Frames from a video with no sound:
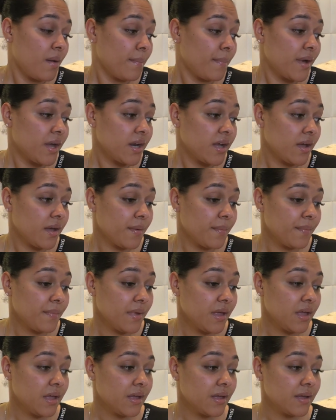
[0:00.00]
But
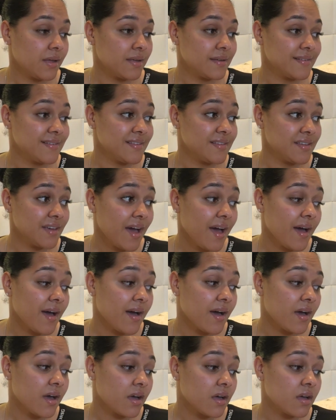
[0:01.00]

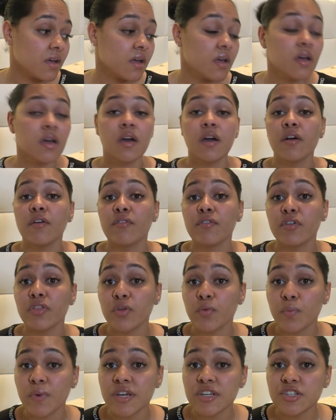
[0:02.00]
yeah, for
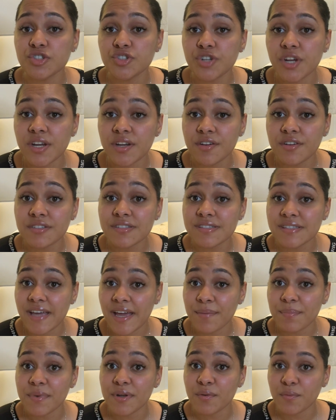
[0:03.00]
the waist trainers,
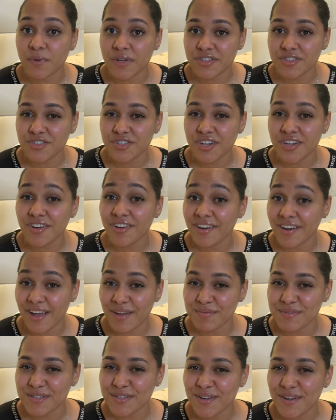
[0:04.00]
type in waist trainer in
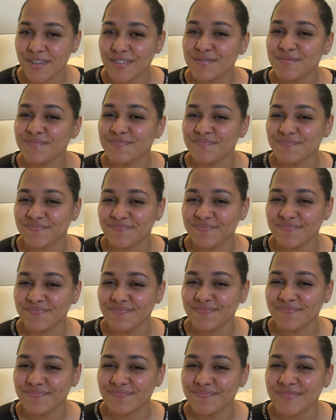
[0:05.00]
Amazon.
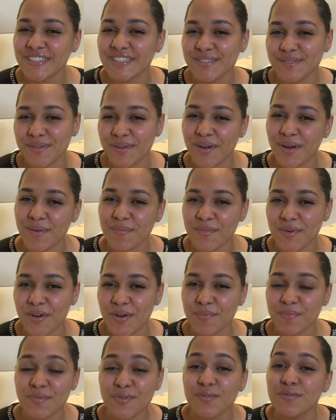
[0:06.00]
To come
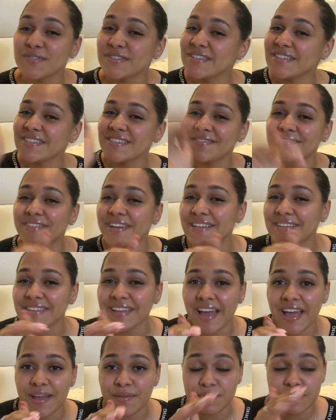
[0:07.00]
up, you'll see different
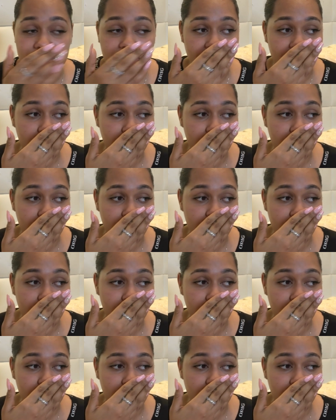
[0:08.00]
types.